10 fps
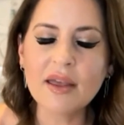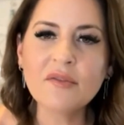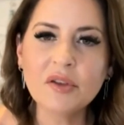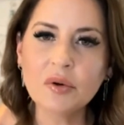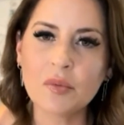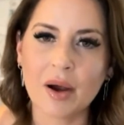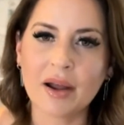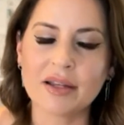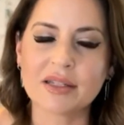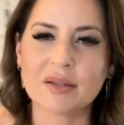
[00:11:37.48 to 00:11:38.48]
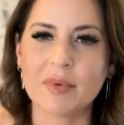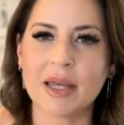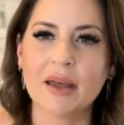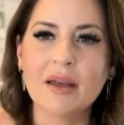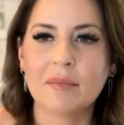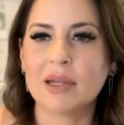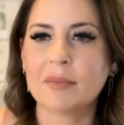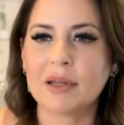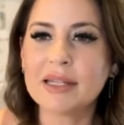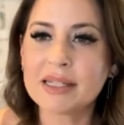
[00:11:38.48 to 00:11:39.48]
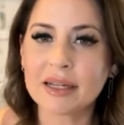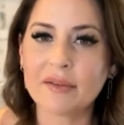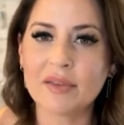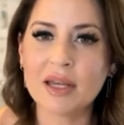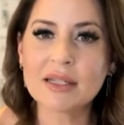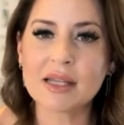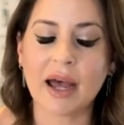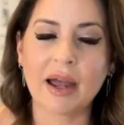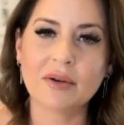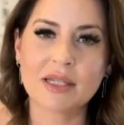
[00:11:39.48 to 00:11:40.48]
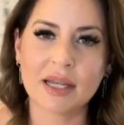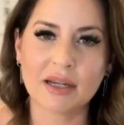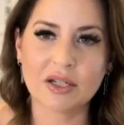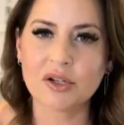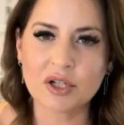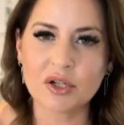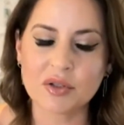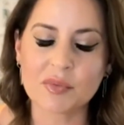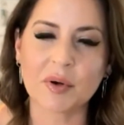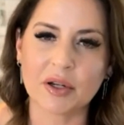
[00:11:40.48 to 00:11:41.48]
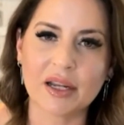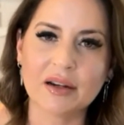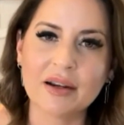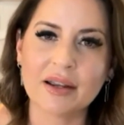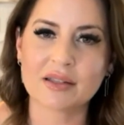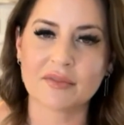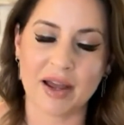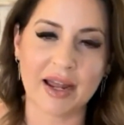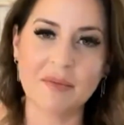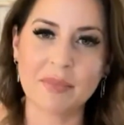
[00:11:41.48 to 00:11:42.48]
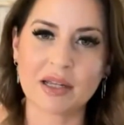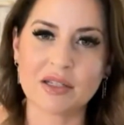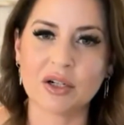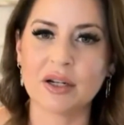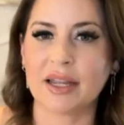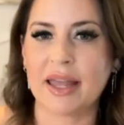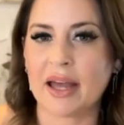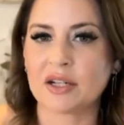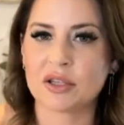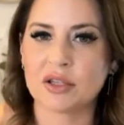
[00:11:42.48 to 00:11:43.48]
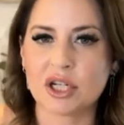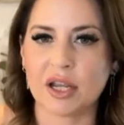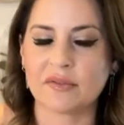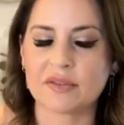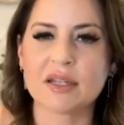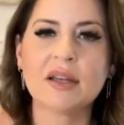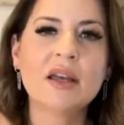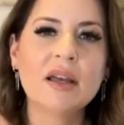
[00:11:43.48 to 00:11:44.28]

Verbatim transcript: If you want to be minimalistic of this, I would say two shoots per year is fine because you're going to catch the shift